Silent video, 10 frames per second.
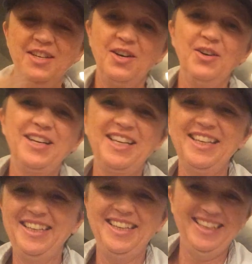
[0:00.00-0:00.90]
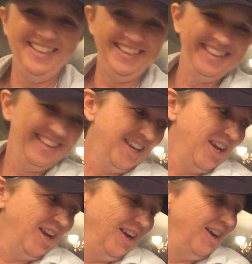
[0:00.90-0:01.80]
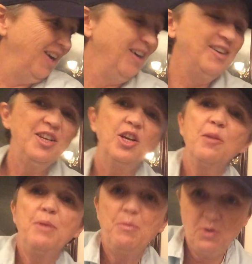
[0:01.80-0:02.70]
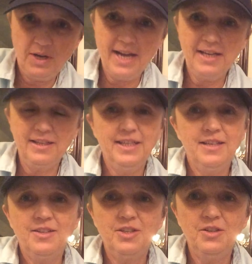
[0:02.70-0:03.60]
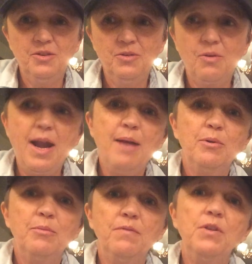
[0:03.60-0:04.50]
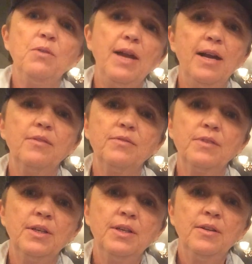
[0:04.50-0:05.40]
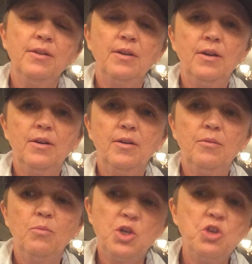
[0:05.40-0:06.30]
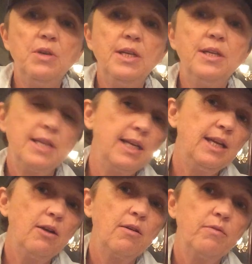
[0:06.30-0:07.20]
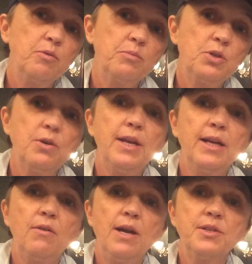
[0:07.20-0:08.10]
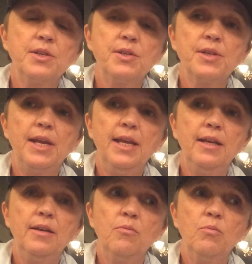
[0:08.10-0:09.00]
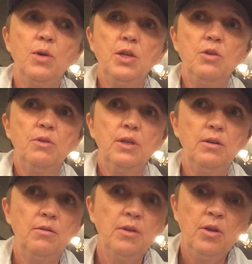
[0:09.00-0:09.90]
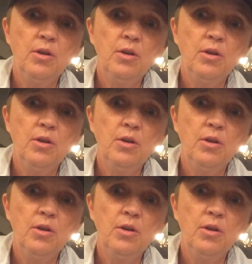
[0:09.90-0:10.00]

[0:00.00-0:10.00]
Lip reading: you know, you're going to be more likely to grab them if you have what you need to take care of them during that crisis, and what you can,